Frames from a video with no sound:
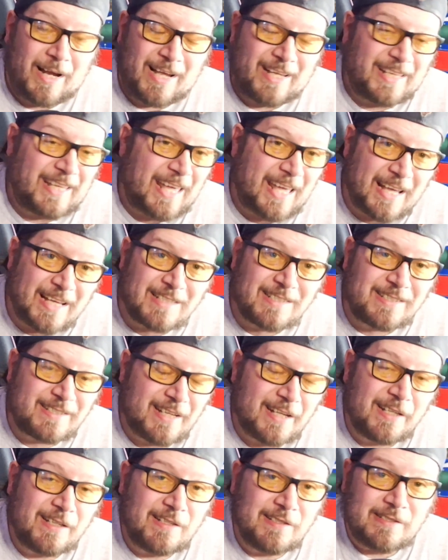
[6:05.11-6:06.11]
I can't
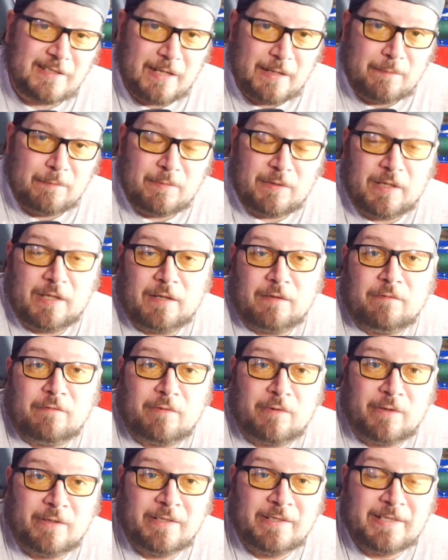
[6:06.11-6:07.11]
say the same thing
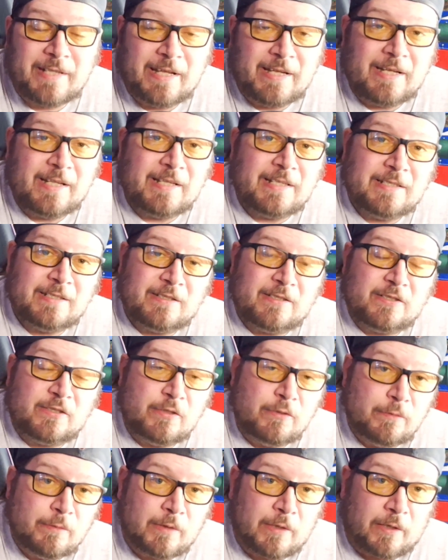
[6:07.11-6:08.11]
for the Data East
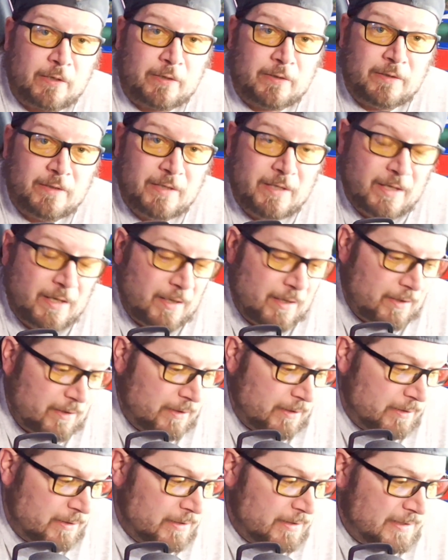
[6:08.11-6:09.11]
2 cart.
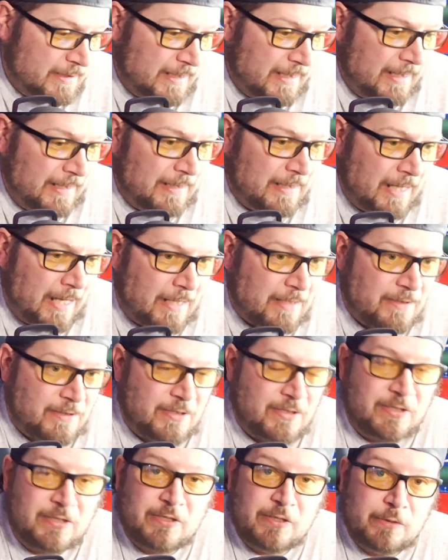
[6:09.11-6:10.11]
There is a lot of
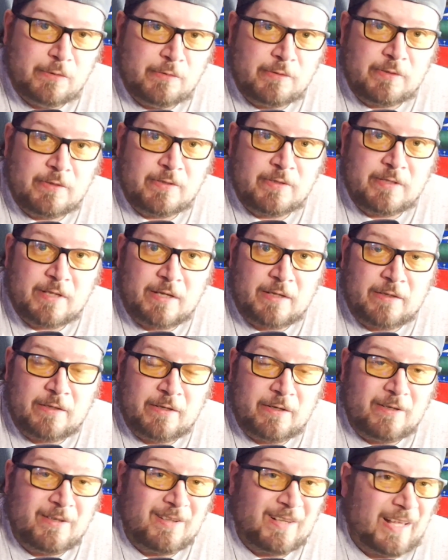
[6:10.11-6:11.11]
snoozers on
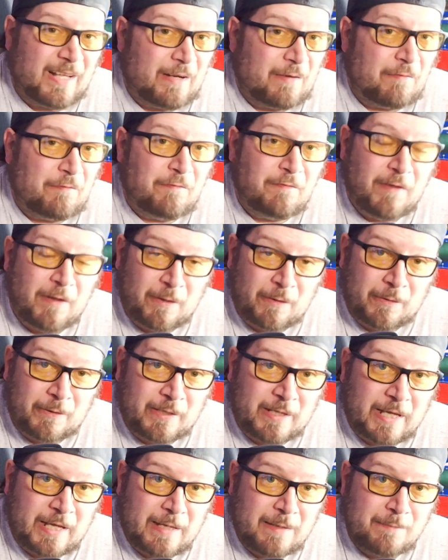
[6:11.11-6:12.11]
there, a lot of filler
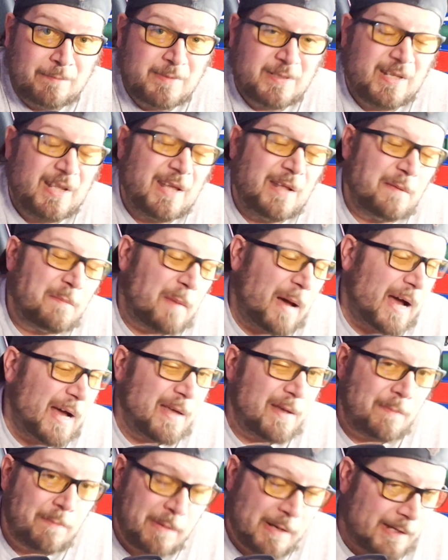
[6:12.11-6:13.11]
games, in my
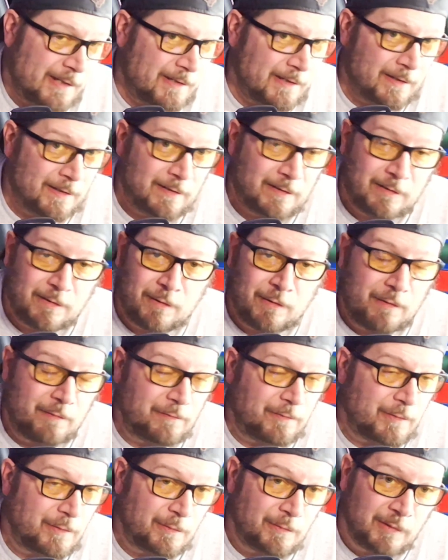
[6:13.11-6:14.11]
opinion. You know,
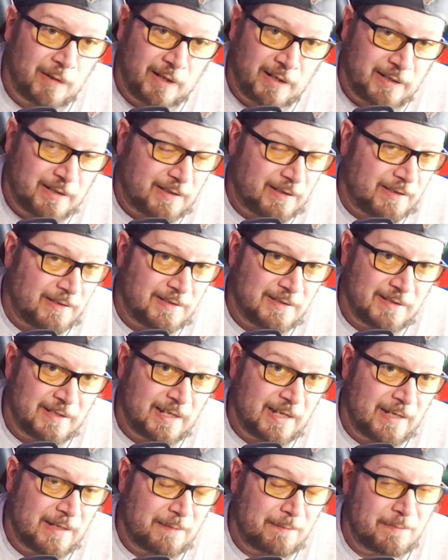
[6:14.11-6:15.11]
if you like these
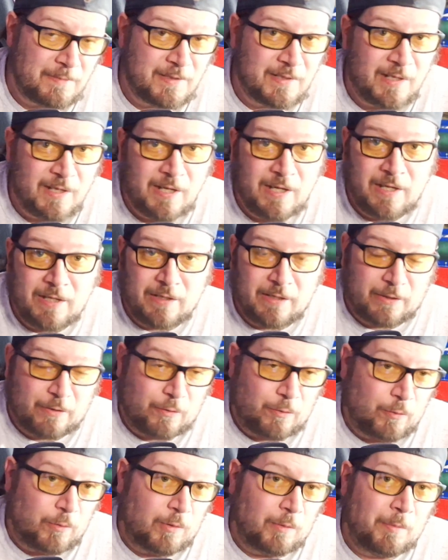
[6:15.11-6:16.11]
games, then
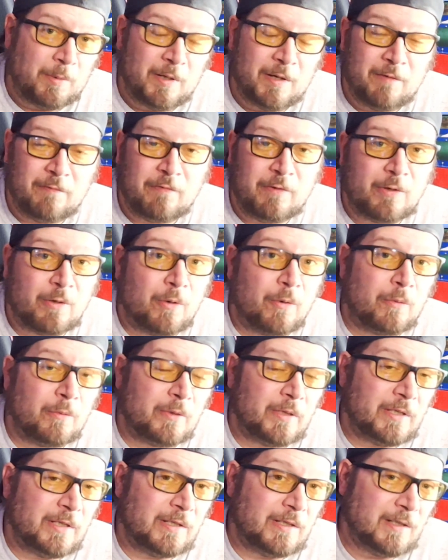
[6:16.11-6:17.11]
cool. But if you're
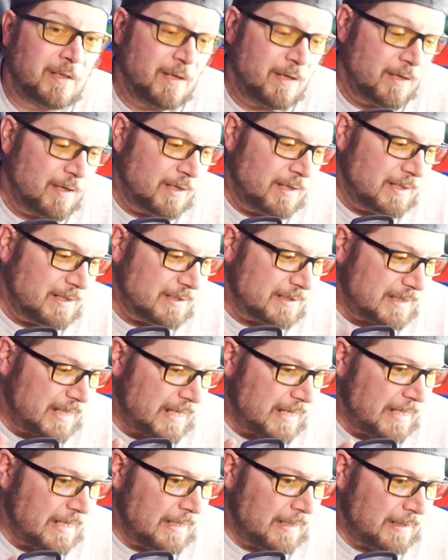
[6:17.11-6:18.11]
only
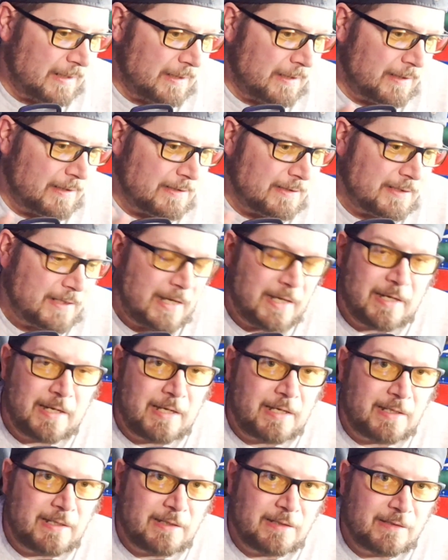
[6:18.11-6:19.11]
saying Data
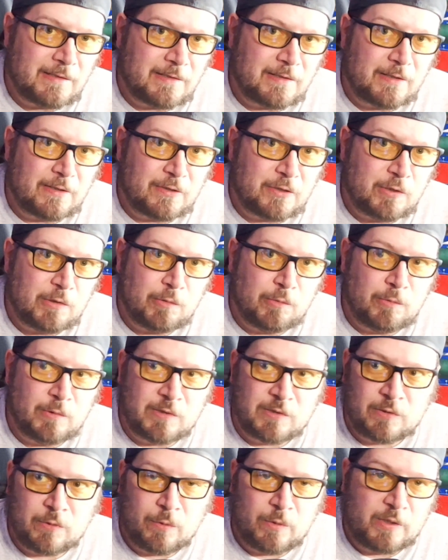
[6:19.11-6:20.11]
East 2
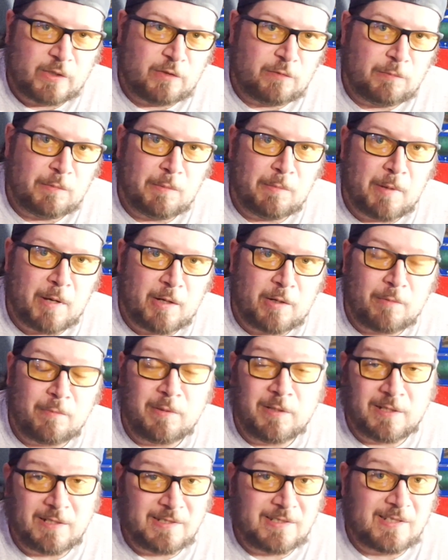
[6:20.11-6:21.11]
is going to be better
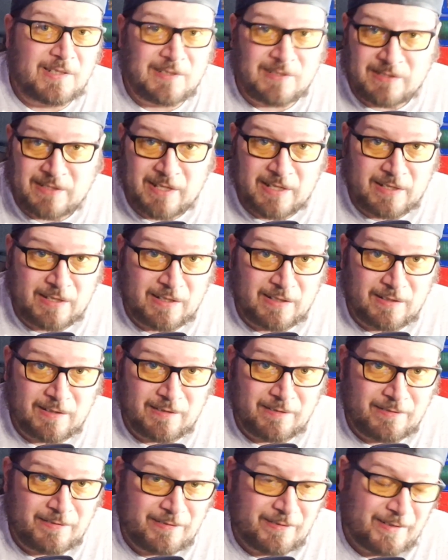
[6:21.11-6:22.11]
because it's Data
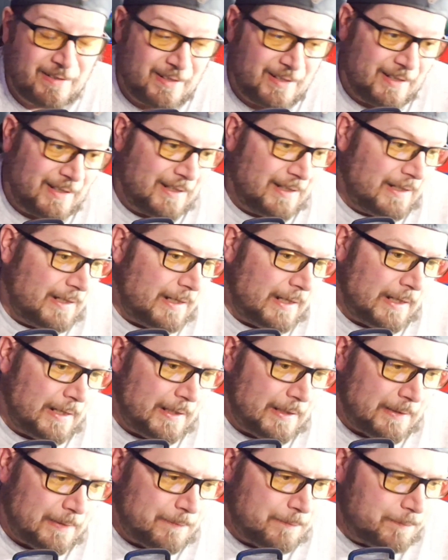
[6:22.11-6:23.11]
East,
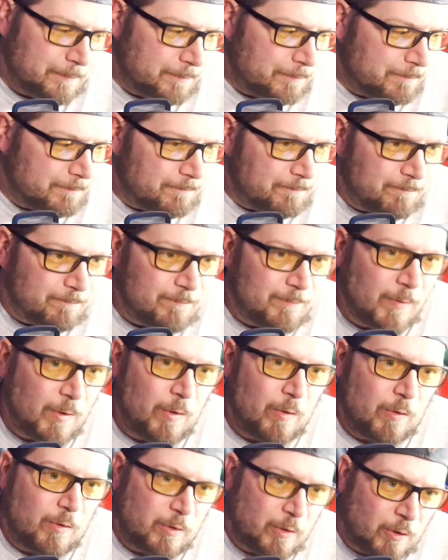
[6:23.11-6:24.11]
uh,
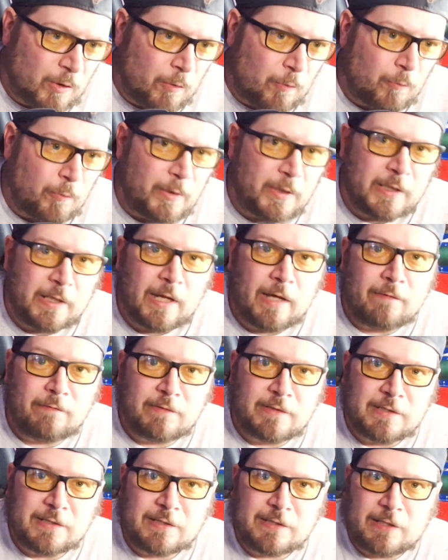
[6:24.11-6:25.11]
you know, we can have a
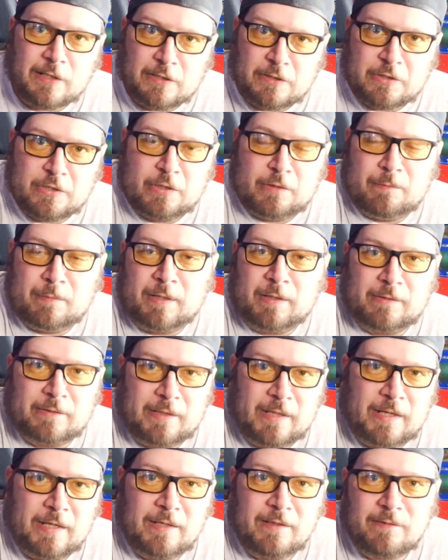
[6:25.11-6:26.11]
discussion about
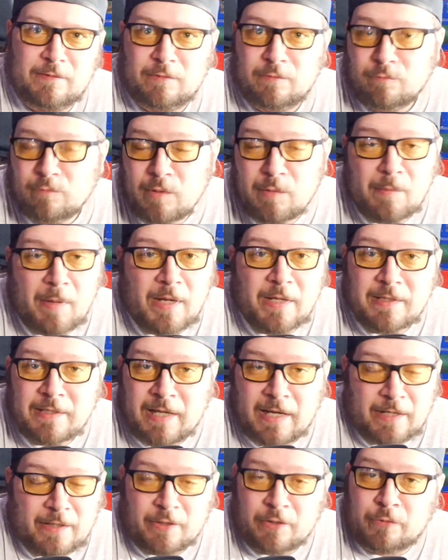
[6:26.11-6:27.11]
that. We might
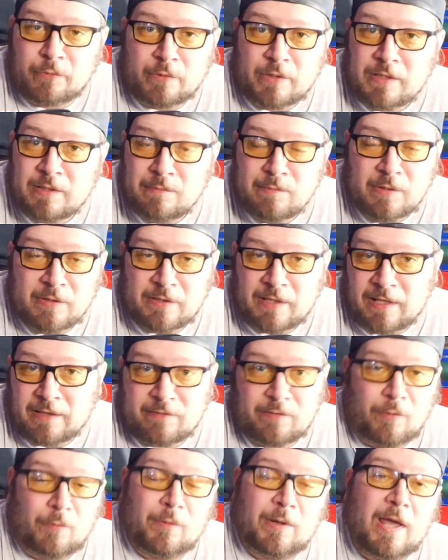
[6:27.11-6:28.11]
not agree, but
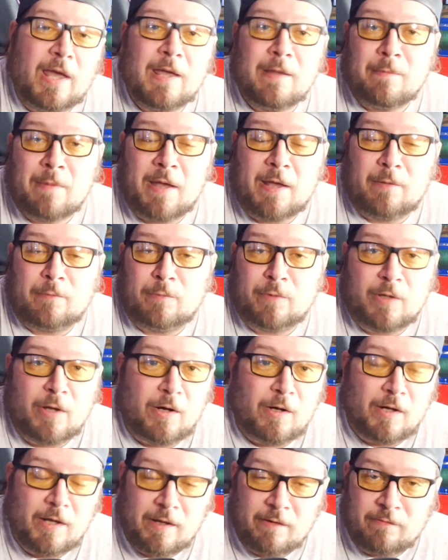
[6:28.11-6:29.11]
that's okay, man. We
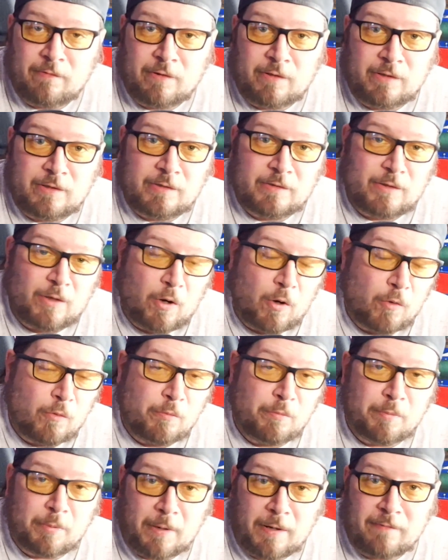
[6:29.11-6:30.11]
all have our
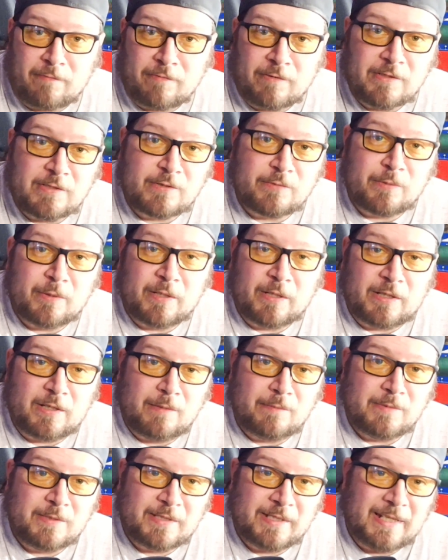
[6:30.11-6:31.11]
own preference when it
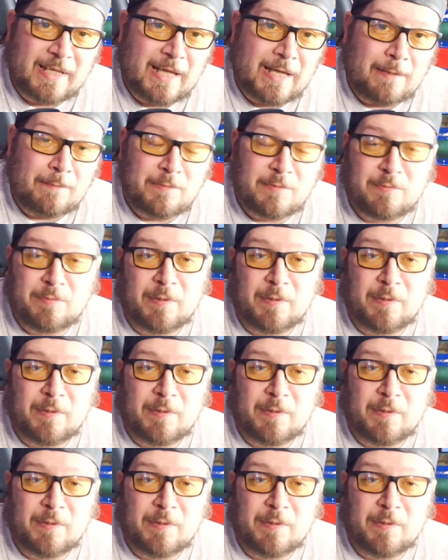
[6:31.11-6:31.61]
comes to games.